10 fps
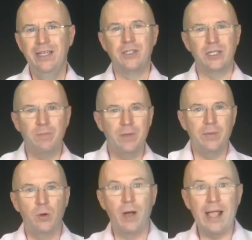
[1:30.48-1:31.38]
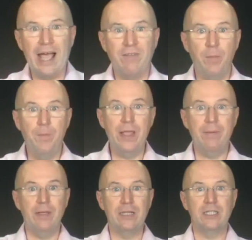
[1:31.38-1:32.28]
So some people might have a
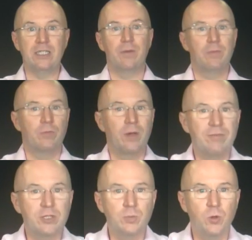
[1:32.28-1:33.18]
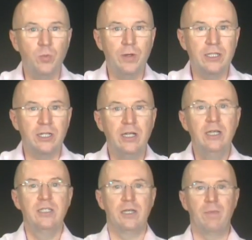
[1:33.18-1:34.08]
big picture, some people might have a small picture,
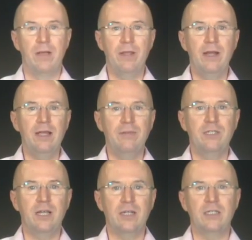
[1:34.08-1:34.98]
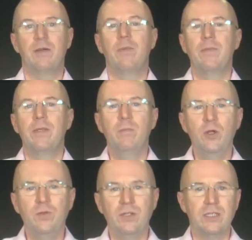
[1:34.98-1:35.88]
some might be life-size, some might be
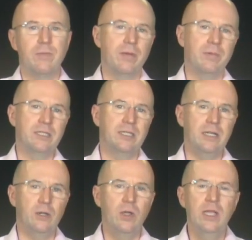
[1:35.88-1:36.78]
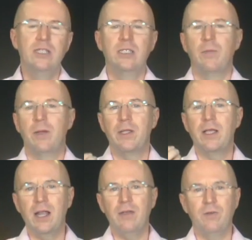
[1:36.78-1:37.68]
moving, some might be still, some might be
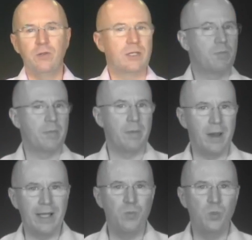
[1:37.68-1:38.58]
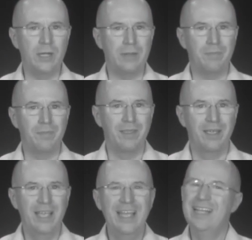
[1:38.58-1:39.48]
colourful, some might be black and white.
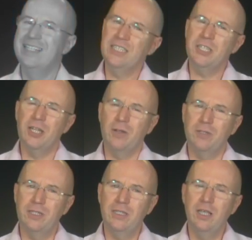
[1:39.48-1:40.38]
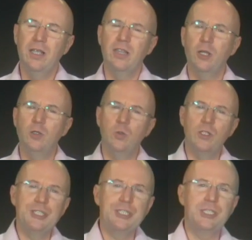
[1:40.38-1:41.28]
Did you notice those
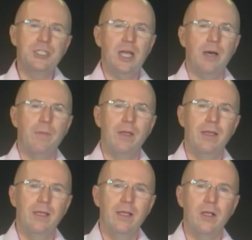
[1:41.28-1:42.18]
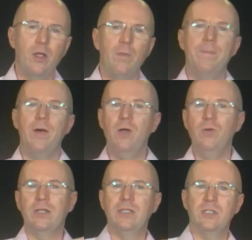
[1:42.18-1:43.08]
were
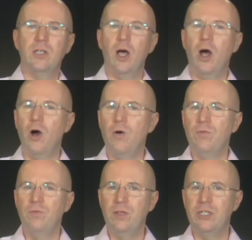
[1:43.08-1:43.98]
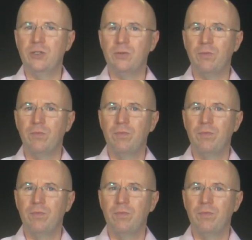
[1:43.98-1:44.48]
sub-components of visual?